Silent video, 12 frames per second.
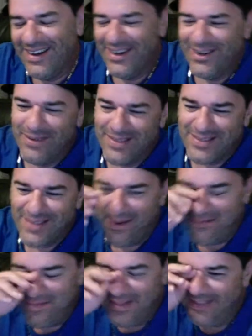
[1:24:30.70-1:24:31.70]
What's
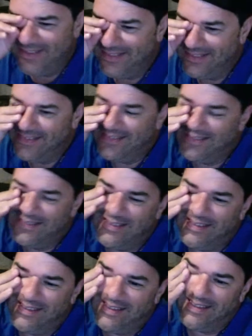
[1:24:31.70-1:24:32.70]
up, man?
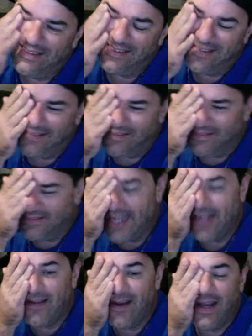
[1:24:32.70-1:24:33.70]

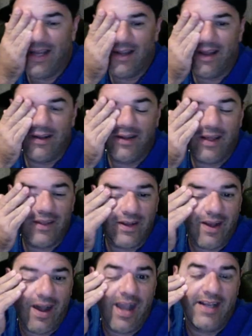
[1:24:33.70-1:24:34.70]
Thank God I got another
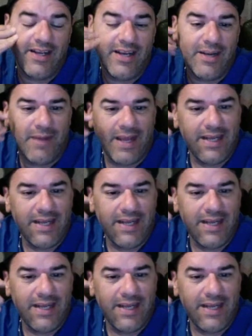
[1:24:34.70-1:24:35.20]
guy in here, man.